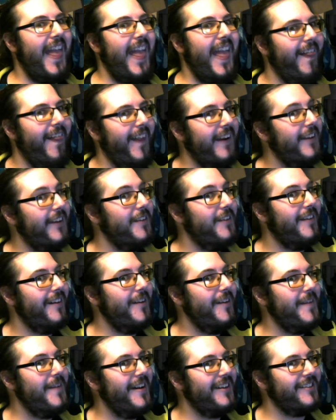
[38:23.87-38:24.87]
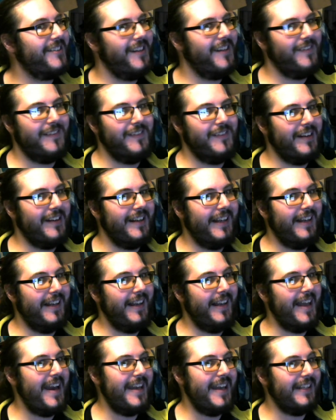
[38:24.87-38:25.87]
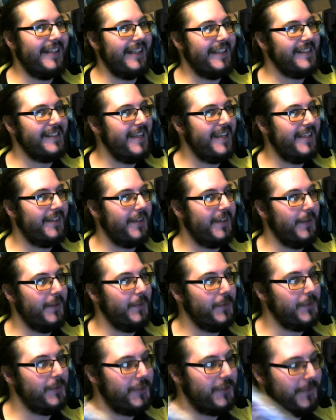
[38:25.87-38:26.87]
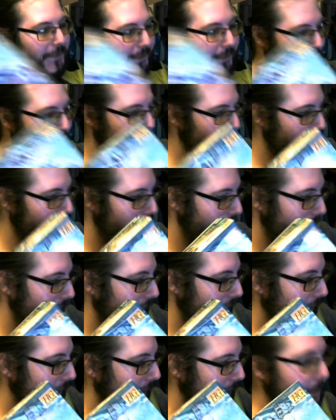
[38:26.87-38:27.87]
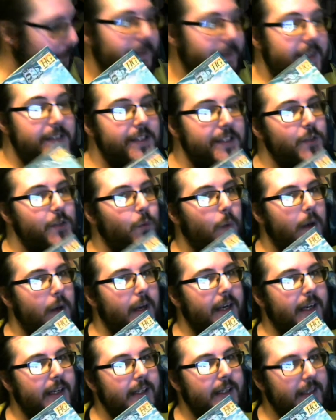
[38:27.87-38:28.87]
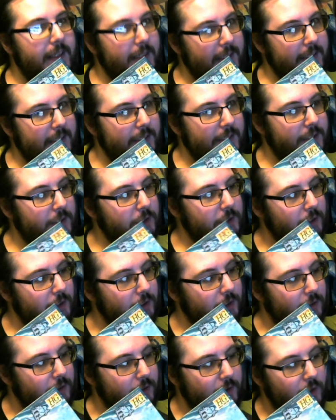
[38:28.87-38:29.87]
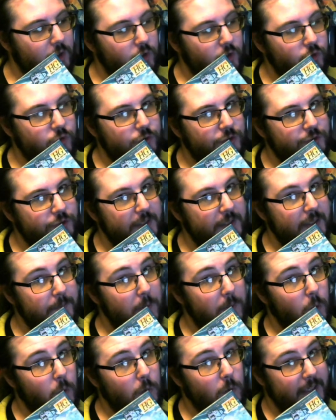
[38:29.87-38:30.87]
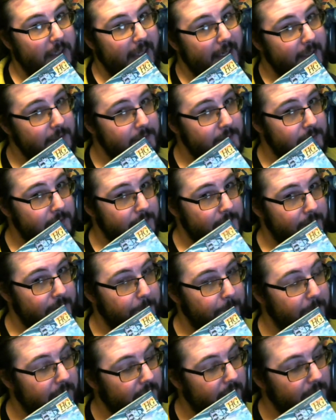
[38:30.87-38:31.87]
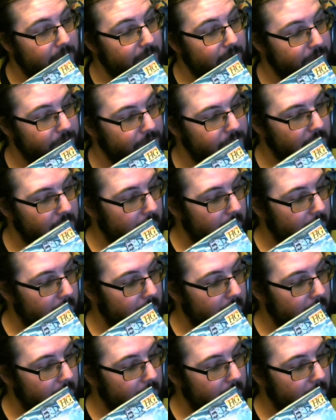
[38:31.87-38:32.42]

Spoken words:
thank you very much, I will gladly take those. This is why I like remold kits, because